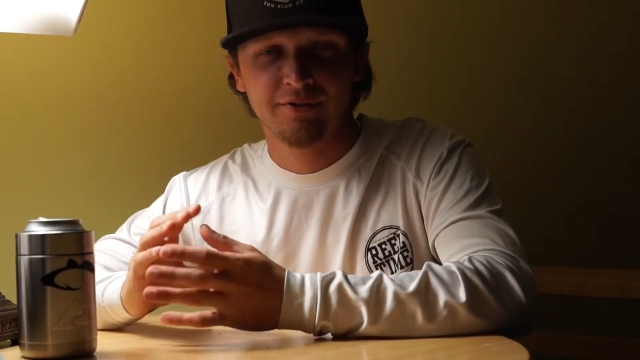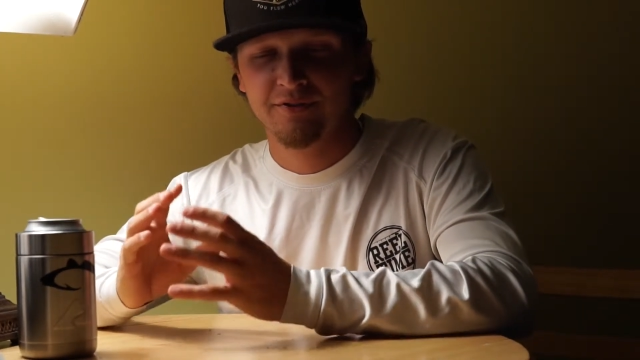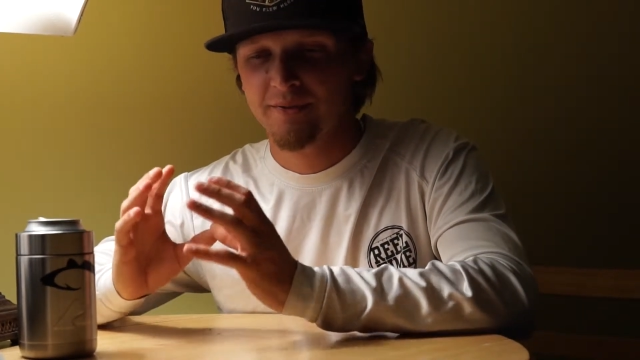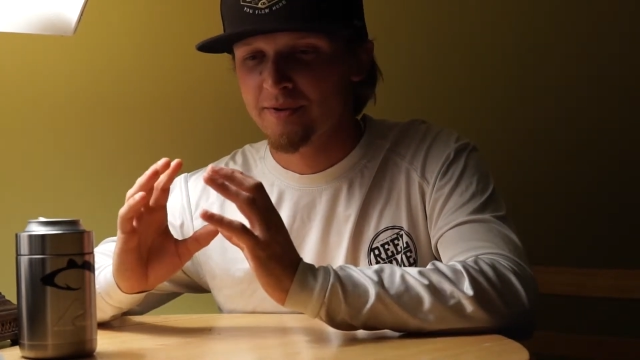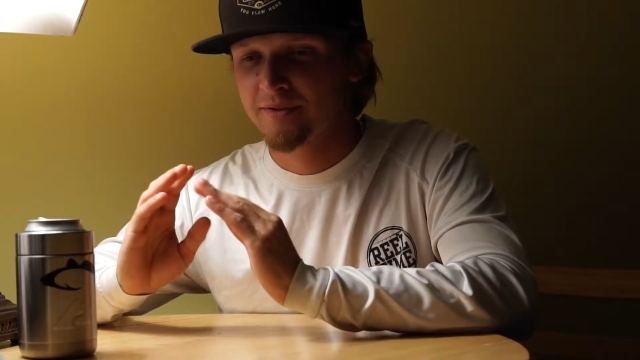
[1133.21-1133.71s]

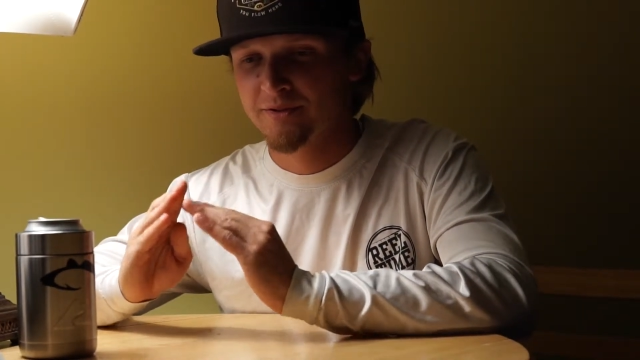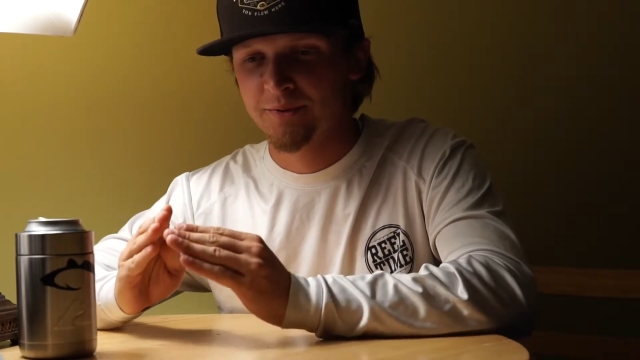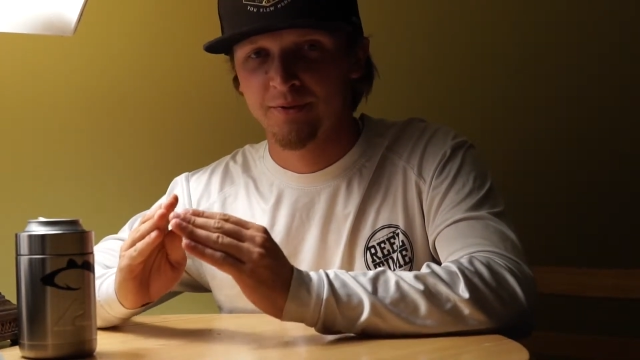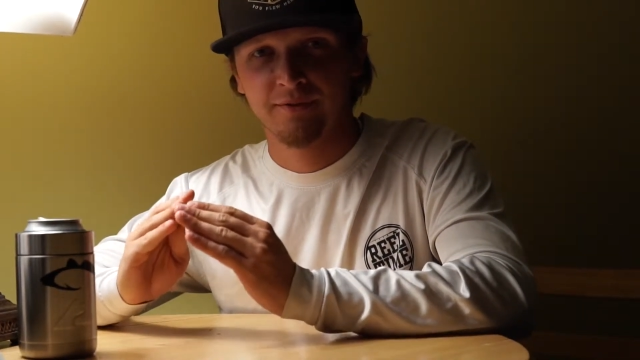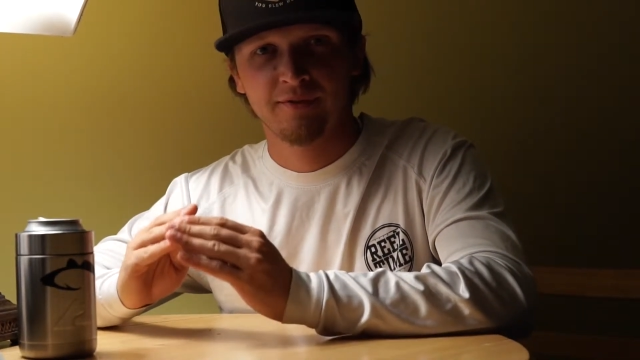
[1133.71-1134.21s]
just something
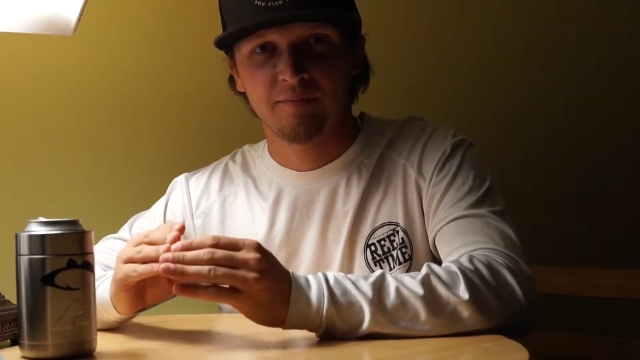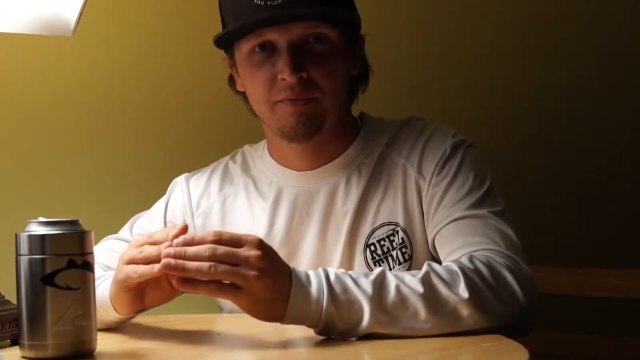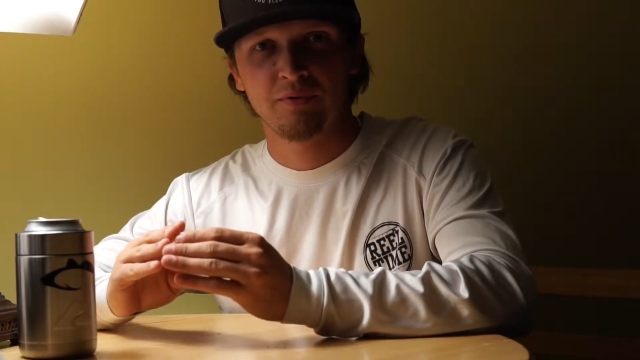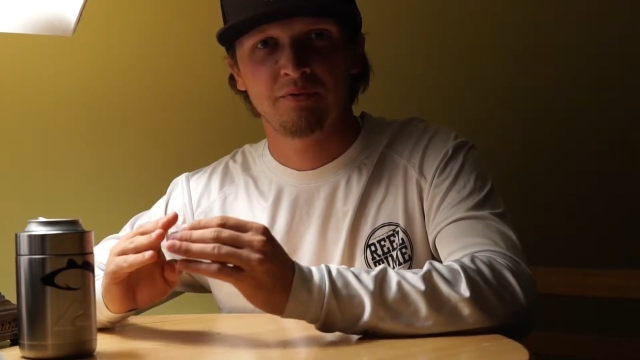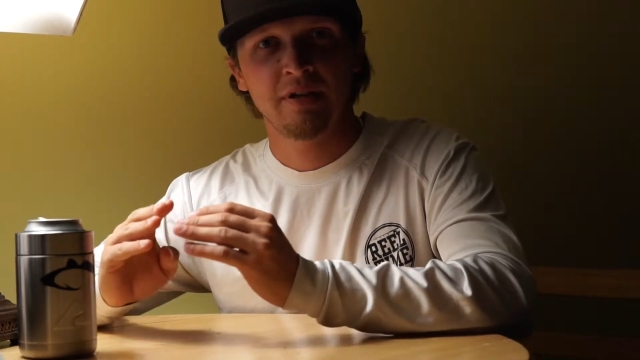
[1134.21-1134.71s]
short,
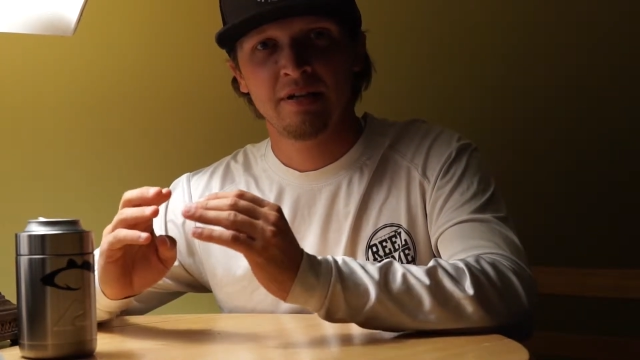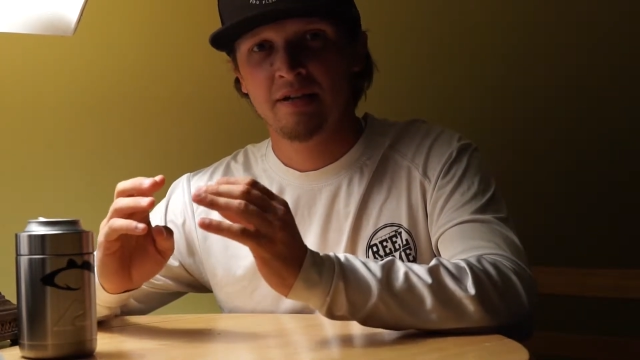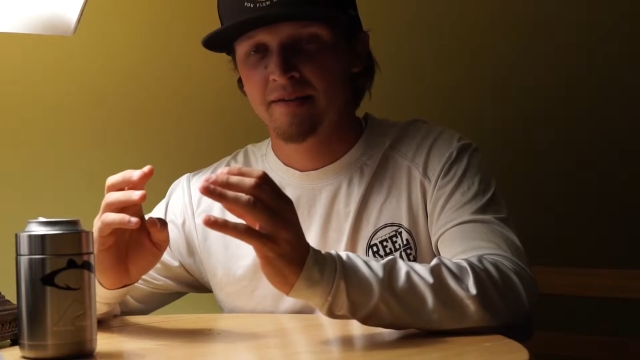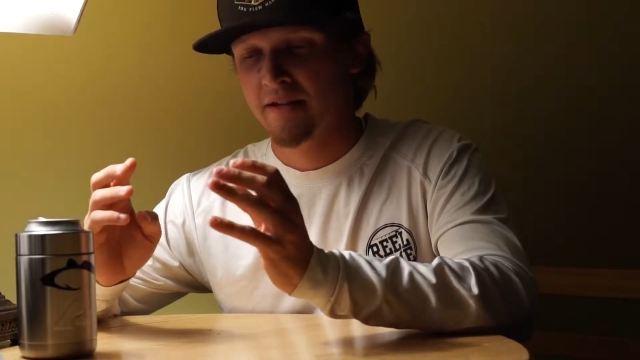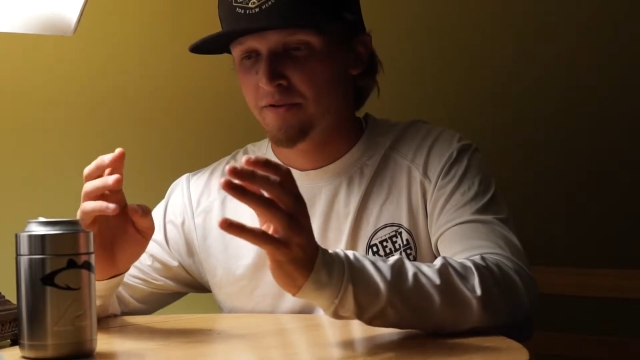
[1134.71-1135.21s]
simple,
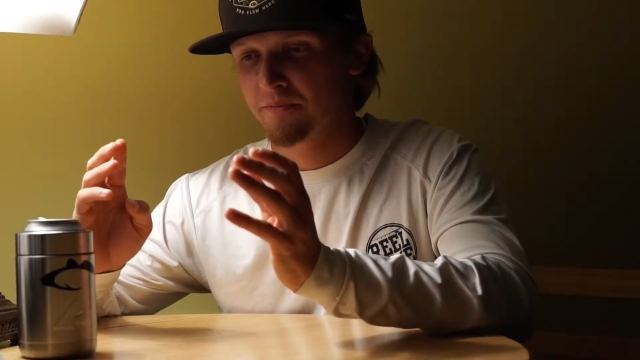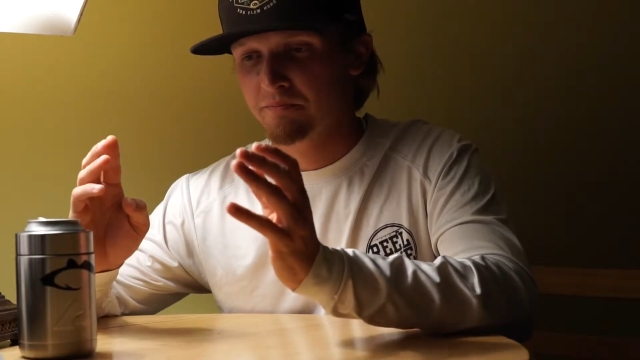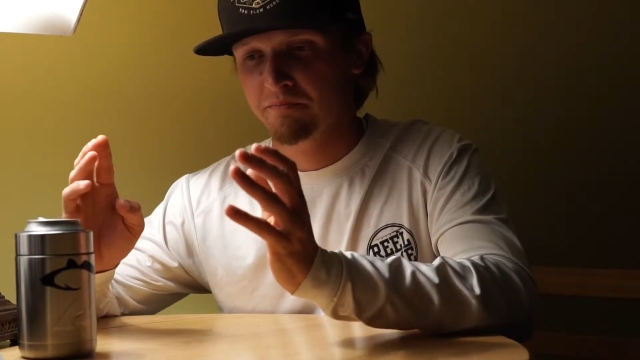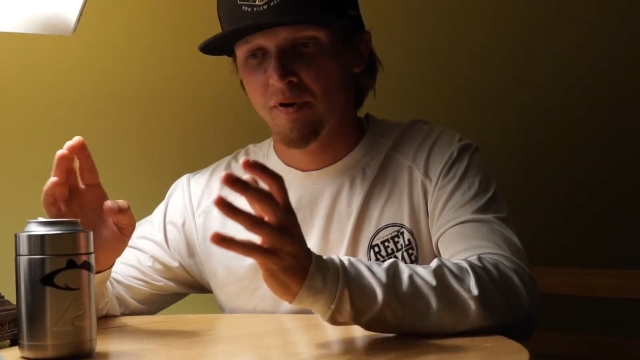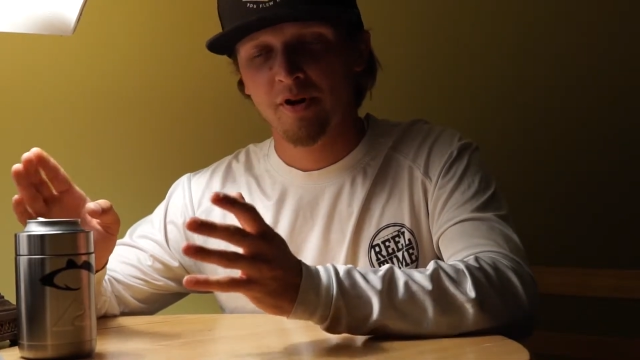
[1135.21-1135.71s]
that'll
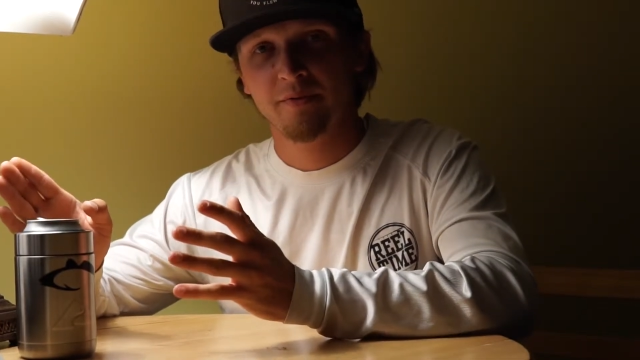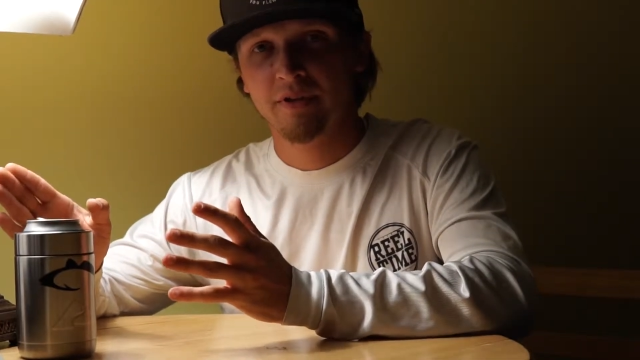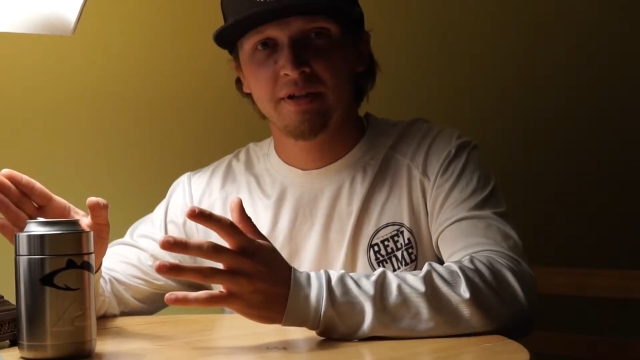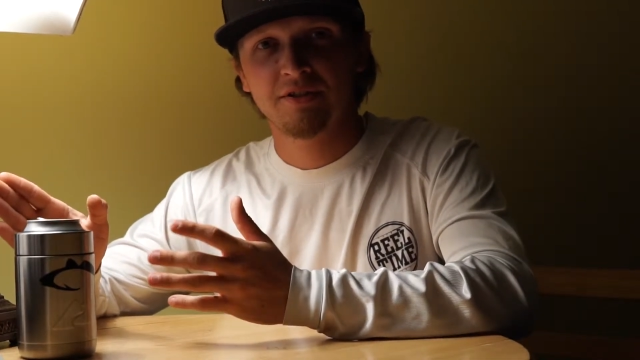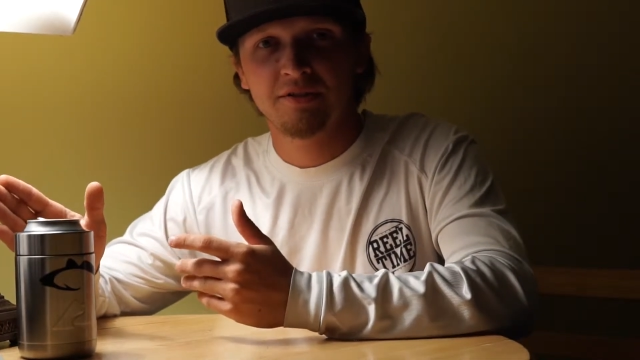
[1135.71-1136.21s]
probably
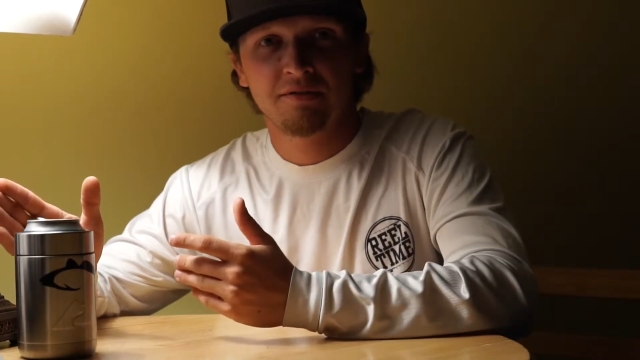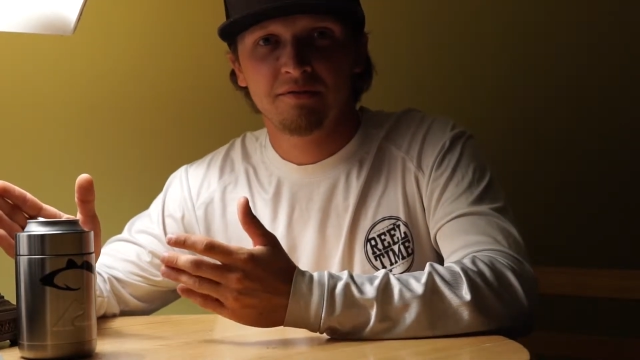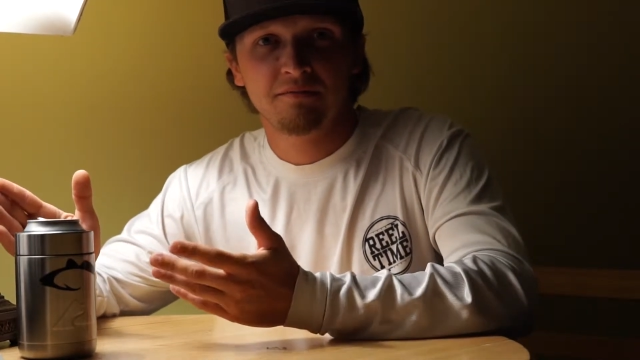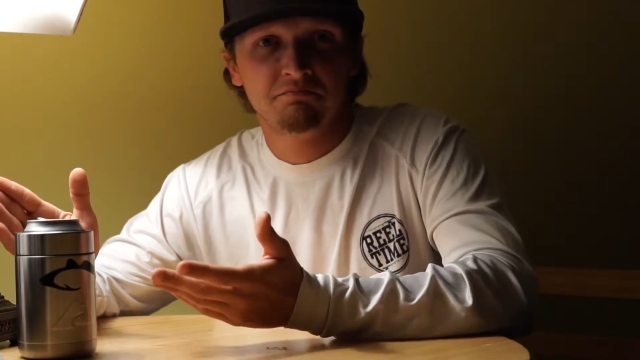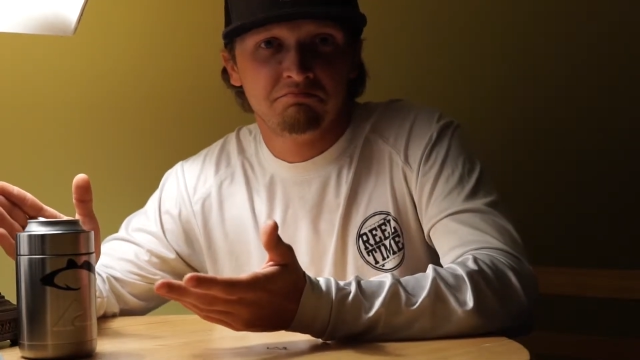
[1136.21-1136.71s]
get you,